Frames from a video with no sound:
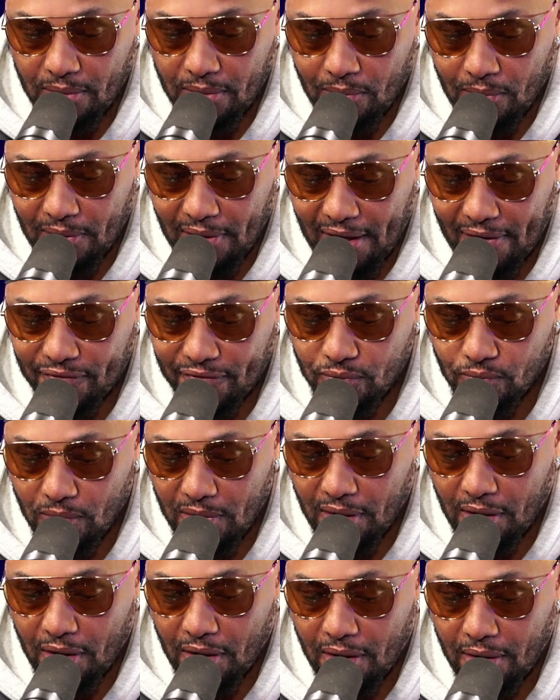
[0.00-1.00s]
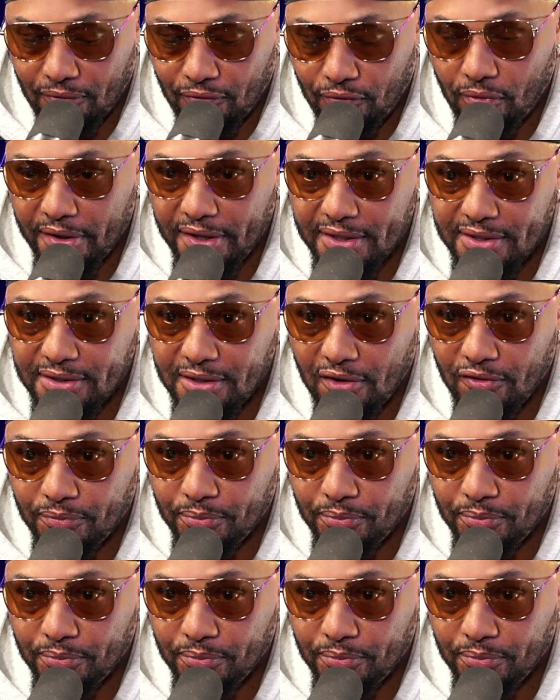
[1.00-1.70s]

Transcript: We'll have this one called For Yourself